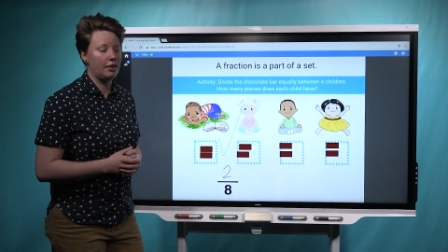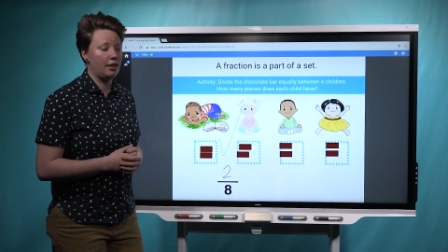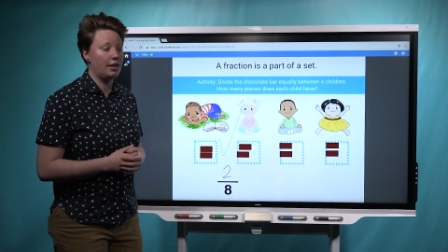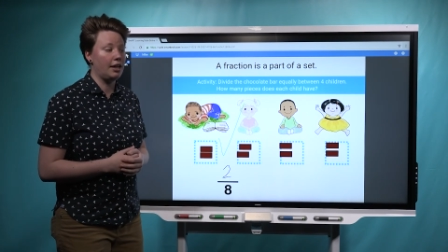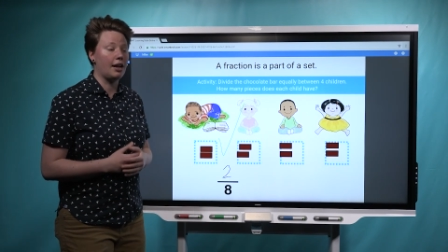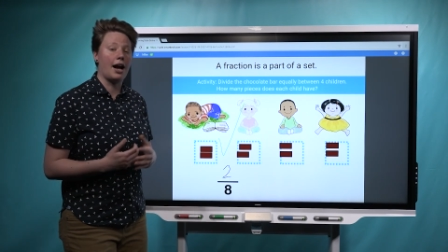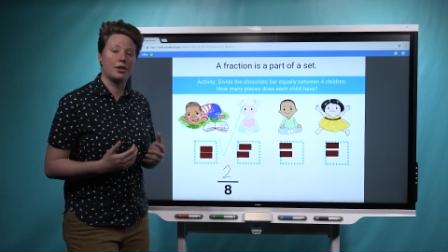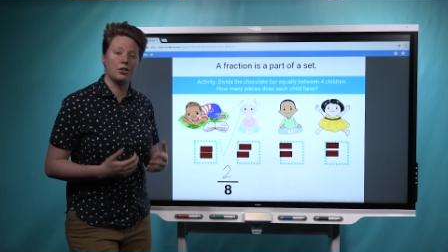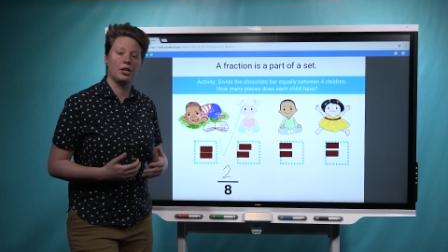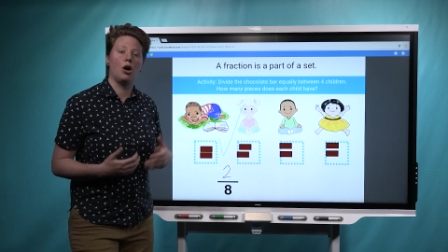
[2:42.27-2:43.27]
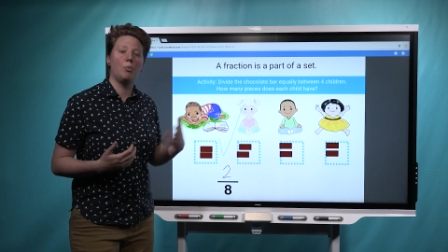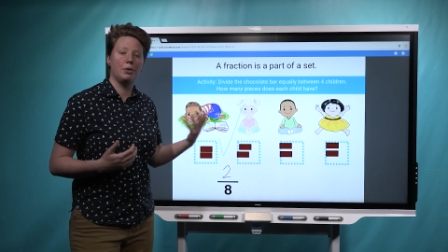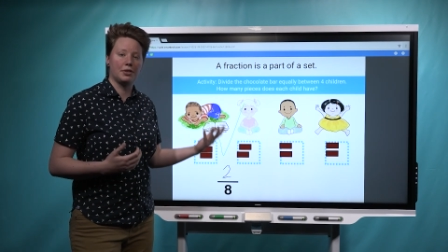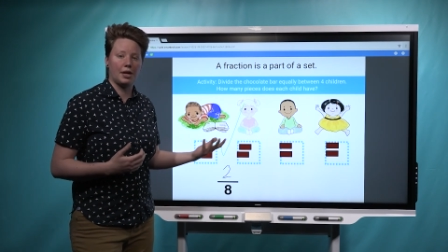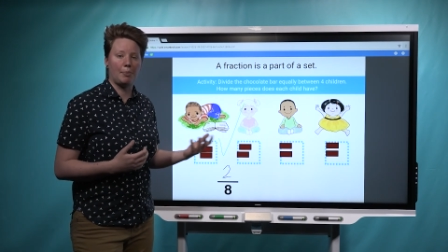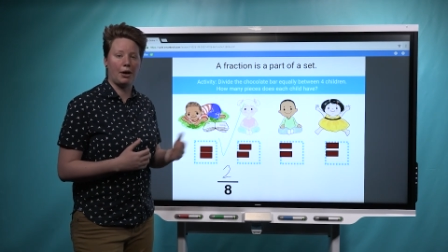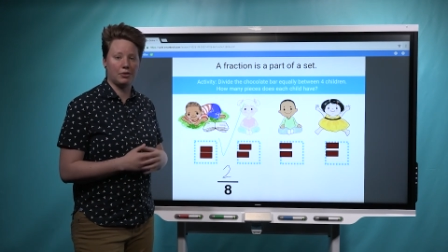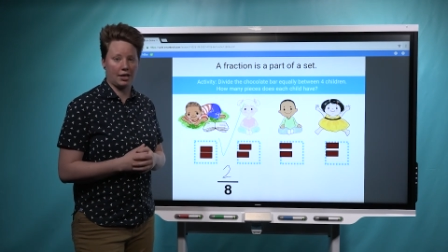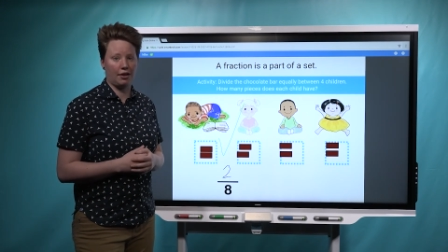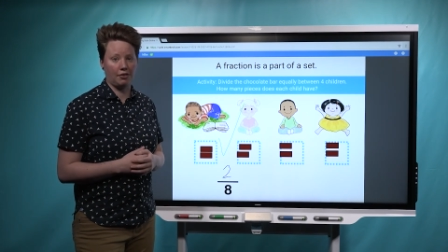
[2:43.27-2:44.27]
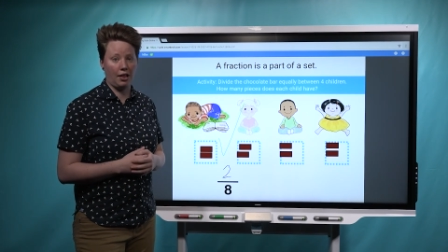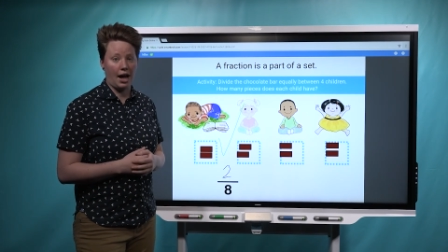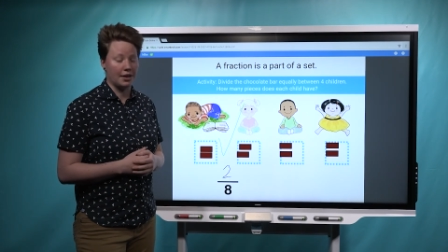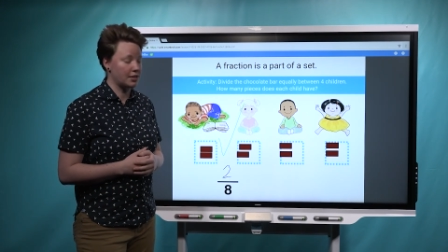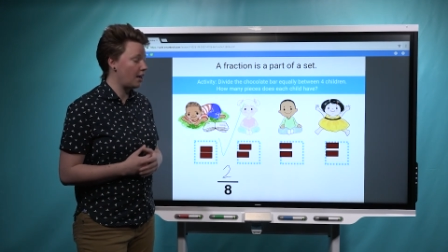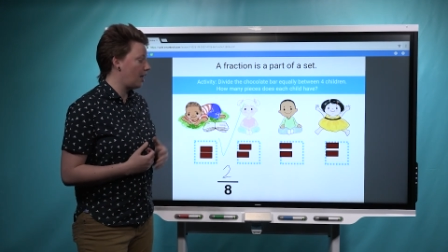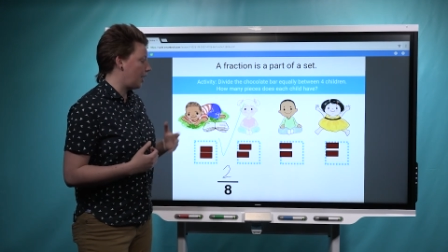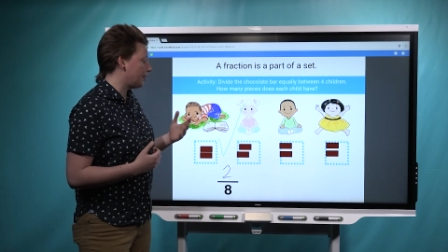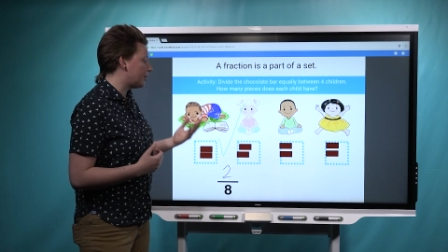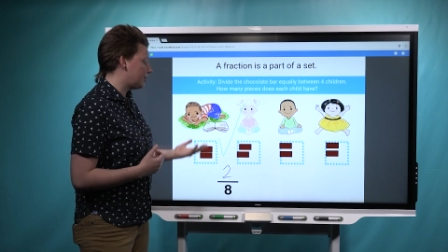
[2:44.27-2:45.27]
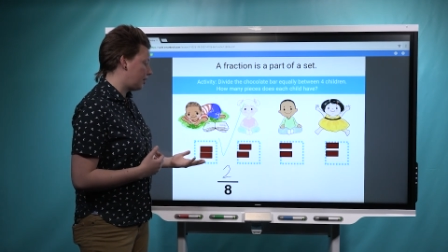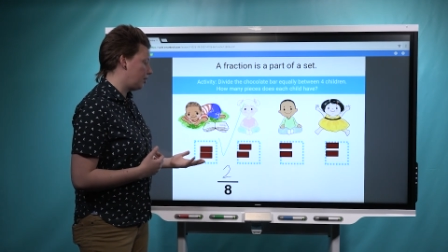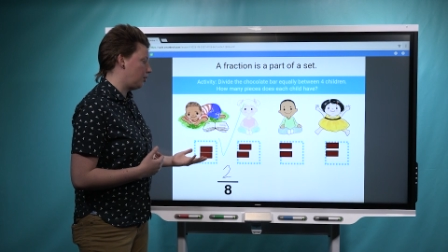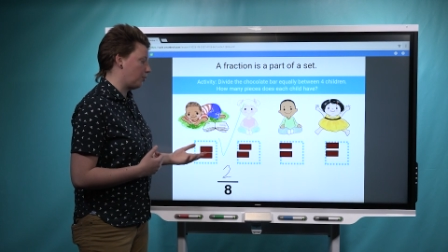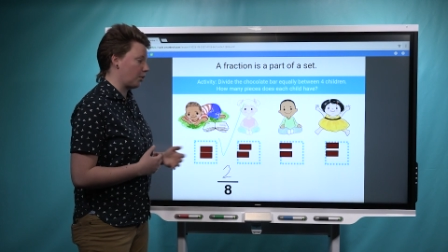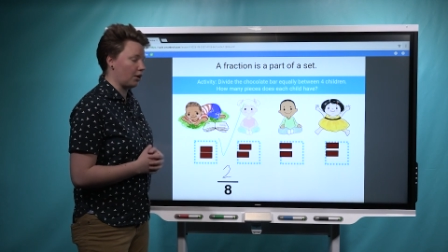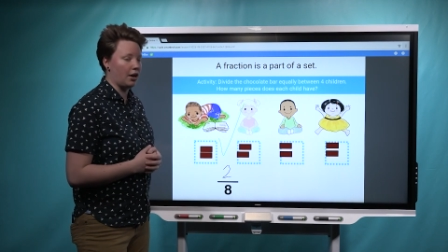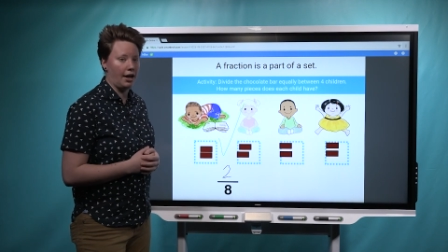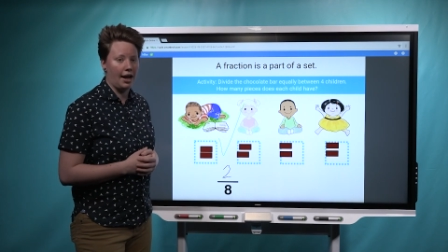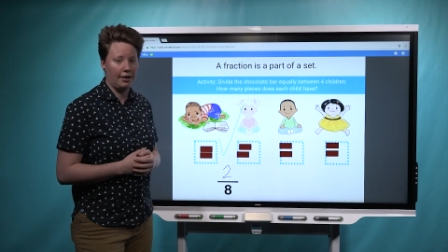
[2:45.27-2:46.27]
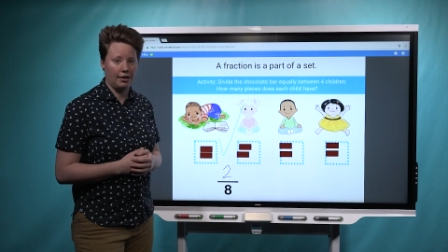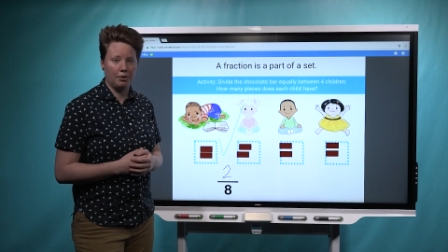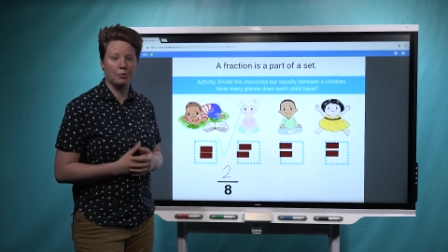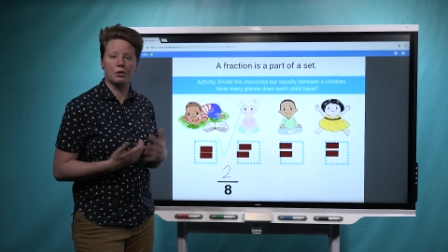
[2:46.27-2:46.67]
that they could actually open this up outside of class and continue work on a handout,